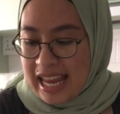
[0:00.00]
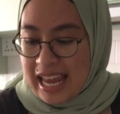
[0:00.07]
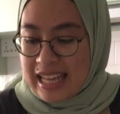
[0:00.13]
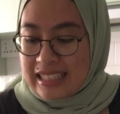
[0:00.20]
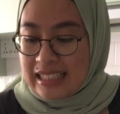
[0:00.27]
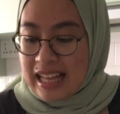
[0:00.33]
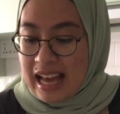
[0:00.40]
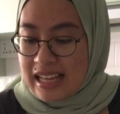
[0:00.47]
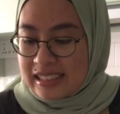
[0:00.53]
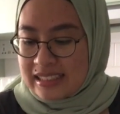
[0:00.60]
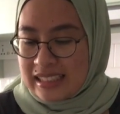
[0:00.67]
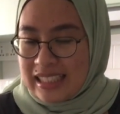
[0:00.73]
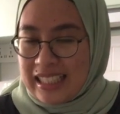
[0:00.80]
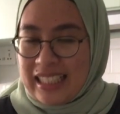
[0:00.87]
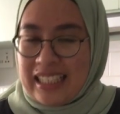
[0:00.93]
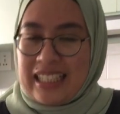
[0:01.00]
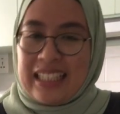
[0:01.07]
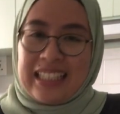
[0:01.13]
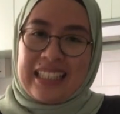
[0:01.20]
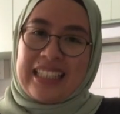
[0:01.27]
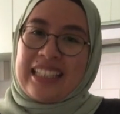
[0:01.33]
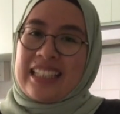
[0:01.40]
And lastly,
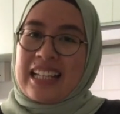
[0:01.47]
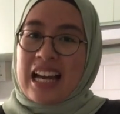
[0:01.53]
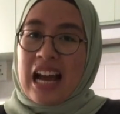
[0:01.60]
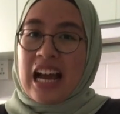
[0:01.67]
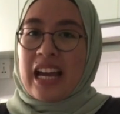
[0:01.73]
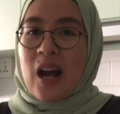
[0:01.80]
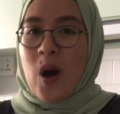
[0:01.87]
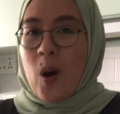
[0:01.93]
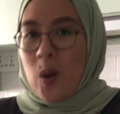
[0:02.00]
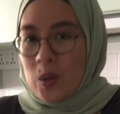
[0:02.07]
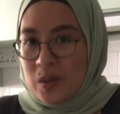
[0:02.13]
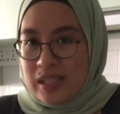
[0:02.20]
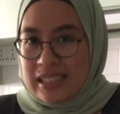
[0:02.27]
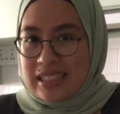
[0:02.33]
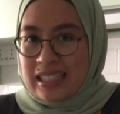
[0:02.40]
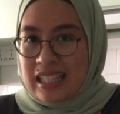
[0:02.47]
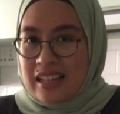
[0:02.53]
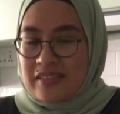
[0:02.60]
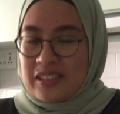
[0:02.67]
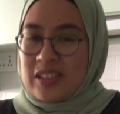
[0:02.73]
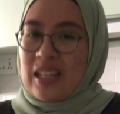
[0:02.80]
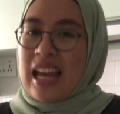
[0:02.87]
I always
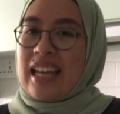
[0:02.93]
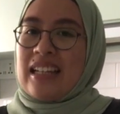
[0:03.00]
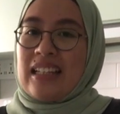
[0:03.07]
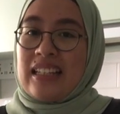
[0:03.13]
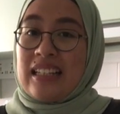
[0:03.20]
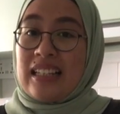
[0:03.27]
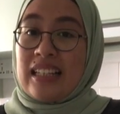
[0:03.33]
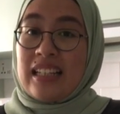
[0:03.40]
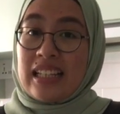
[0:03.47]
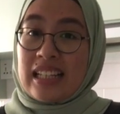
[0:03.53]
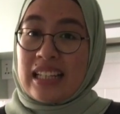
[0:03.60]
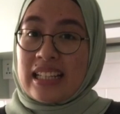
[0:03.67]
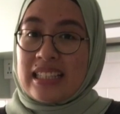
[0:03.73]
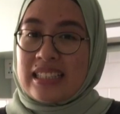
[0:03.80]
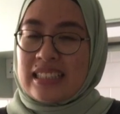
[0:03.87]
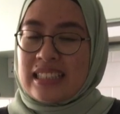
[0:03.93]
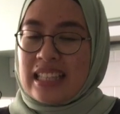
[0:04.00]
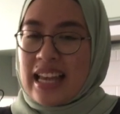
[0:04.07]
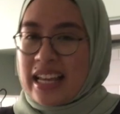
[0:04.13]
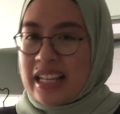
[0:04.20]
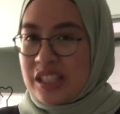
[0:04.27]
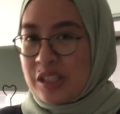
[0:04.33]
love to add a little
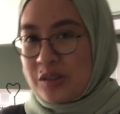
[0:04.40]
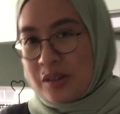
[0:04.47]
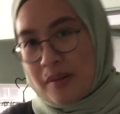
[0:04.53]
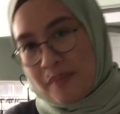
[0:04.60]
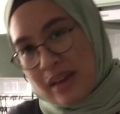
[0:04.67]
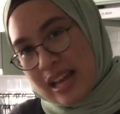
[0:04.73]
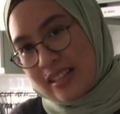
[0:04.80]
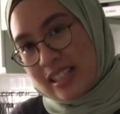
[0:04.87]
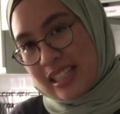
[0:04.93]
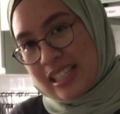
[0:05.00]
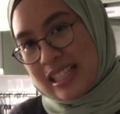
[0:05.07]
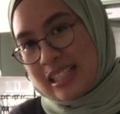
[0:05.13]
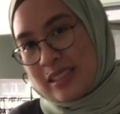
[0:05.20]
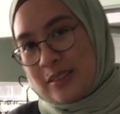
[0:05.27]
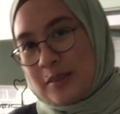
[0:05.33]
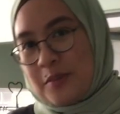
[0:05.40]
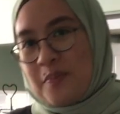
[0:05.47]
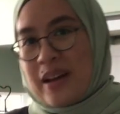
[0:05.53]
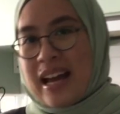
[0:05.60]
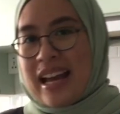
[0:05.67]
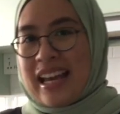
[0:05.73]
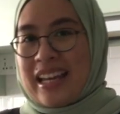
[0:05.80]
extra magic into
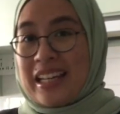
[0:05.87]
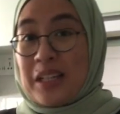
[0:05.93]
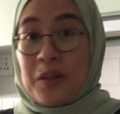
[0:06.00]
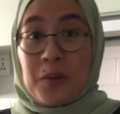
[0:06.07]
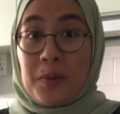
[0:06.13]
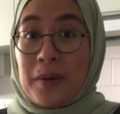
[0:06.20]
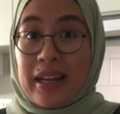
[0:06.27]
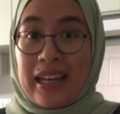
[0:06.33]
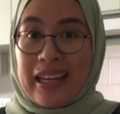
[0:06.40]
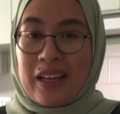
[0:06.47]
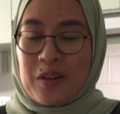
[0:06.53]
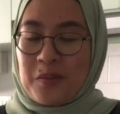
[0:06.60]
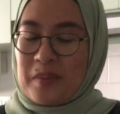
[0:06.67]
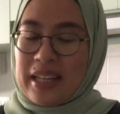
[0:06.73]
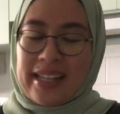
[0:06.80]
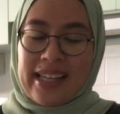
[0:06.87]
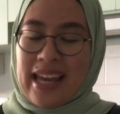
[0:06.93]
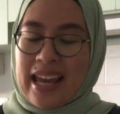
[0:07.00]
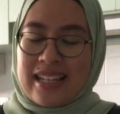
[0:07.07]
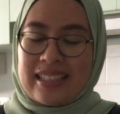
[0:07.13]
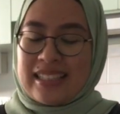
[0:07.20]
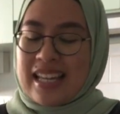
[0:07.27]
my kueh or my
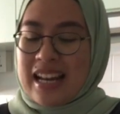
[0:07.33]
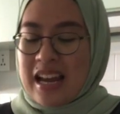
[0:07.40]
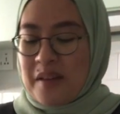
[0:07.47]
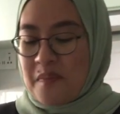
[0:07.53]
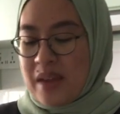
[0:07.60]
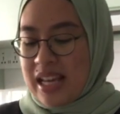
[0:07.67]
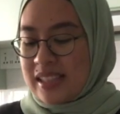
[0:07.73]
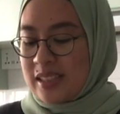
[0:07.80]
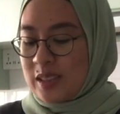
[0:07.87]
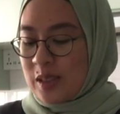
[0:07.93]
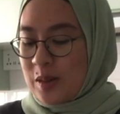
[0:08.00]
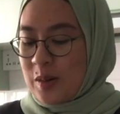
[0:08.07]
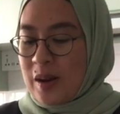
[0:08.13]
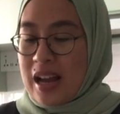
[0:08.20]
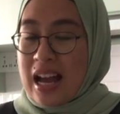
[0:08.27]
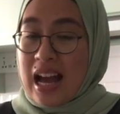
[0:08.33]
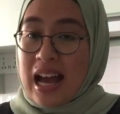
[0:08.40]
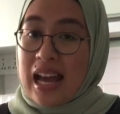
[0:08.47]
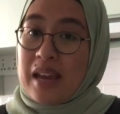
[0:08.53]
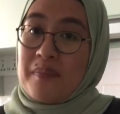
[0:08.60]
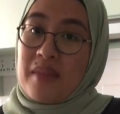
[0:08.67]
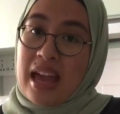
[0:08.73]
cakes that I make. So
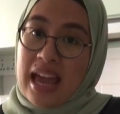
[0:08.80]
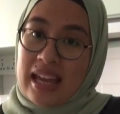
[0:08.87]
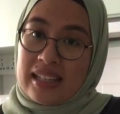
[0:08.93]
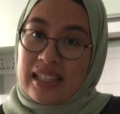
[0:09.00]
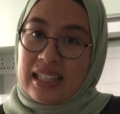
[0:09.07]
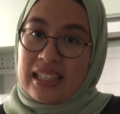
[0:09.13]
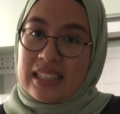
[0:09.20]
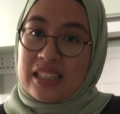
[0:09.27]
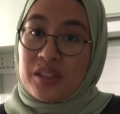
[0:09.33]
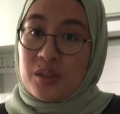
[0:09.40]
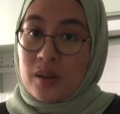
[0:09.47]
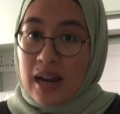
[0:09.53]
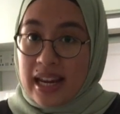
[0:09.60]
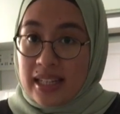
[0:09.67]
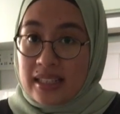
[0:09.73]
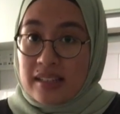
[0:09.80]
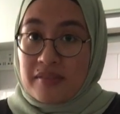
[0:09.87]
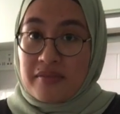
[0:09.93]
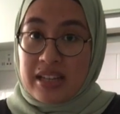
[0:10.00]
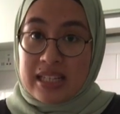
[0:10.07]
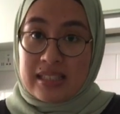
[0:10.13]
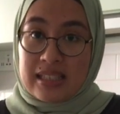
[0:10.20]
I'm adding dried
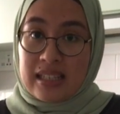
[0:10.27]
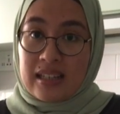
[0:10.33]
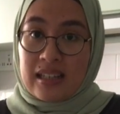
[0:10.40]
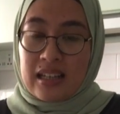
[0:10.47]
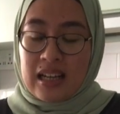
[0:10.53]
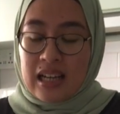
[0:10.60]
lavender